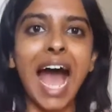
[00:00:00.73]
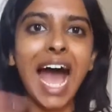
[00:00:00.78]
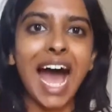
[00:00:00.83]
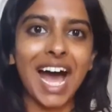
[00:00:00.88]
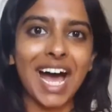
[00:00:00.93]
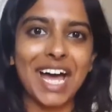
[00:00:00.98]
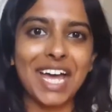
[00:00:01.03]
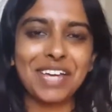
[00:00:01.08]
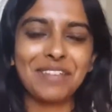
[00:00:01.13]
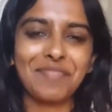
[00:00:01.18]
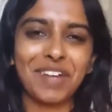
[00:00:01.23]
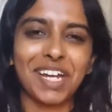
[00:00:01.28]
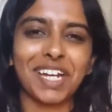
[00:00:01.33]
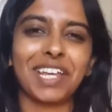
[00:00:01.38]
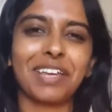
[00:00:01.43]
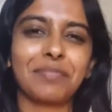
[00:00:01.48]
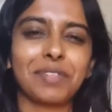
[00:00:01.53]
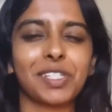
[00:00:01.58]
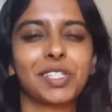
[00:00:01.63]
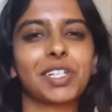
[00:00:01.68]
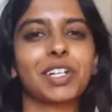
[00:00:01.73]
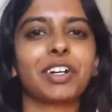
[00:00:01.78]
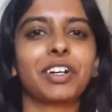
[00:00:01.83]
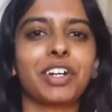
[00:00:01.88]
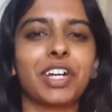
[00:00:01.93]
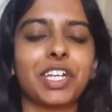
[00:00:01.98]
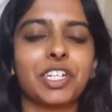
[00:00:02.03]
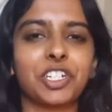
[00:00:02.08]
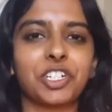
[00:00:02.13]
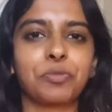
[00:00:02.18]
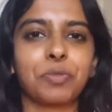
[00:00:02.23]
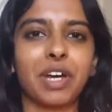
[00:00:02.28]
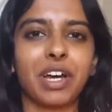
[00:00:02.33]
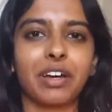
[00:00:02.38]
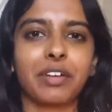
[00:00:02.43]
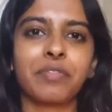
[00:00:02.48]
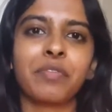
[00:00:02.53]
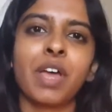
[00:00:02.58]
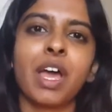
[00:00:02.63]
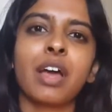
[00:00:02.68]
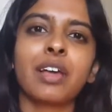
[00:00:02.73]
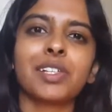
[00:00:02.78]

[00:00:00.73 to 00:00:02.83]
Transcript: Hi, my name is Karishma.